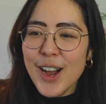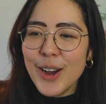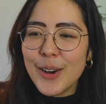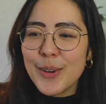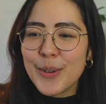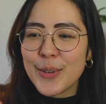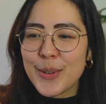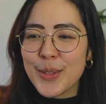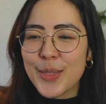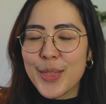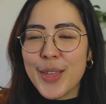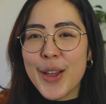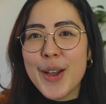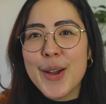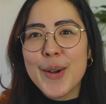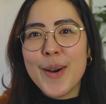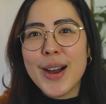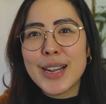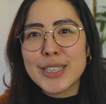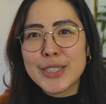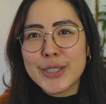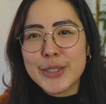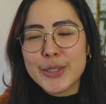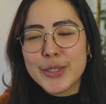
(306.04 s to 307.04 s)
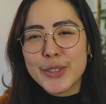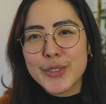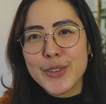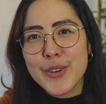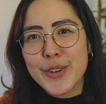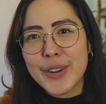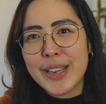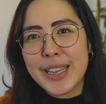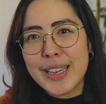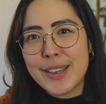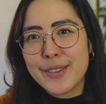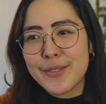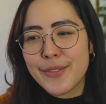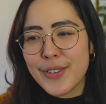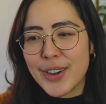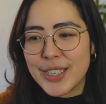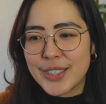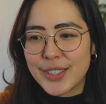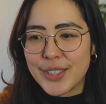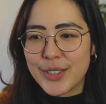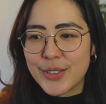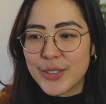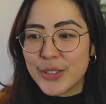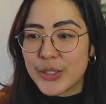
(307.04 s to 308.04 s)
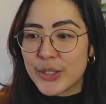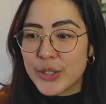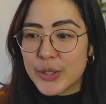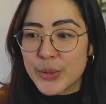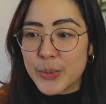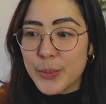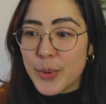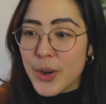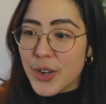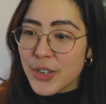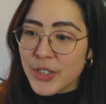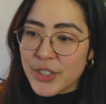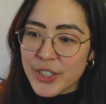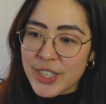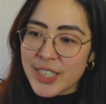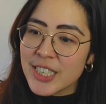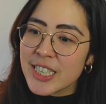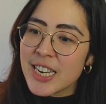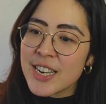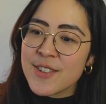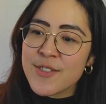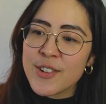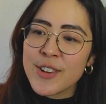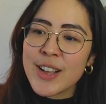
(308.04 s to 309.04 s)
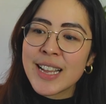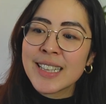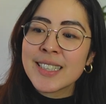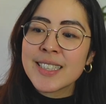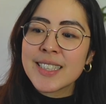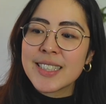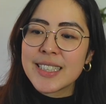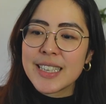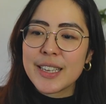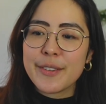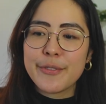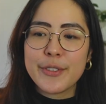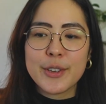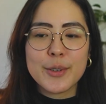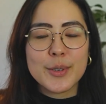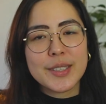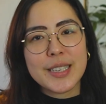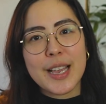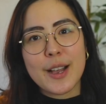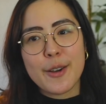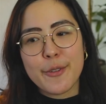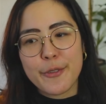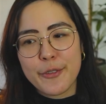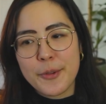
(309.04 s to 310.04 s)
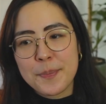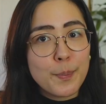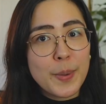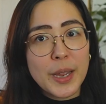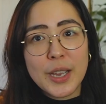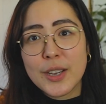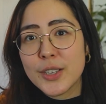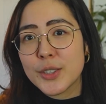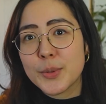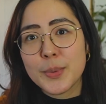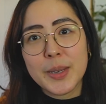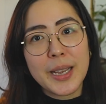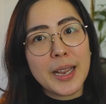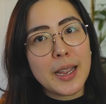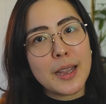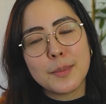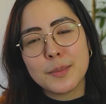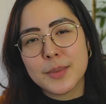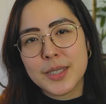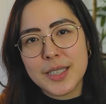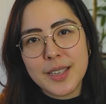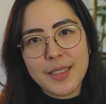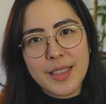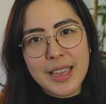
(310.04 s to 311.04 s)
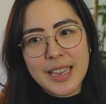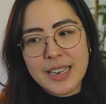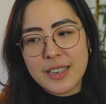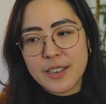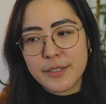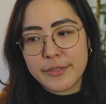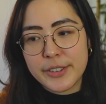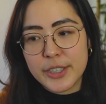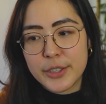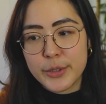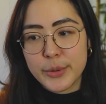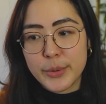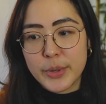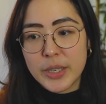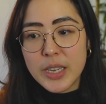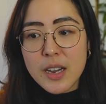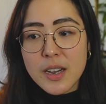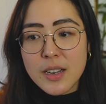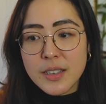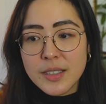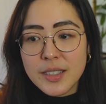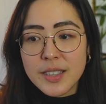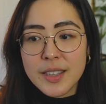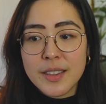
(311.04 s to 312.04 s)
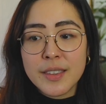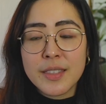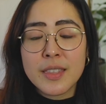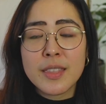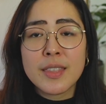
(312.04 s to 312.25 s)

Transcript: Although I do strongly advise you to swatch in general and see for yourself, because when it comes to the individual yarns,